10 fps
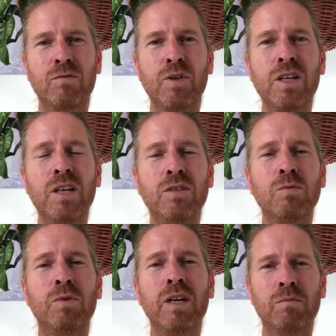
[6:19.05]
we need to
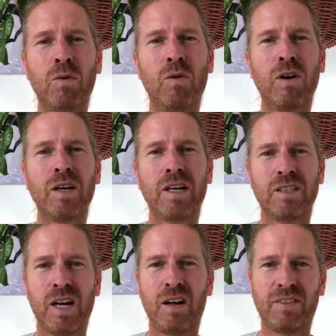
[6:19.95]
breathe more
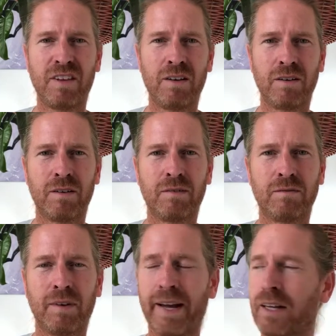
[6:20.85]
is healthy.
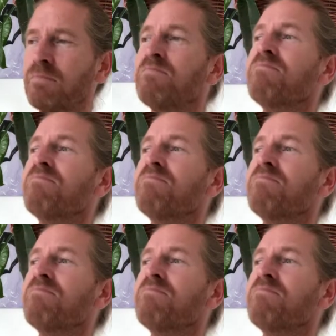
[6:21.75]
Like,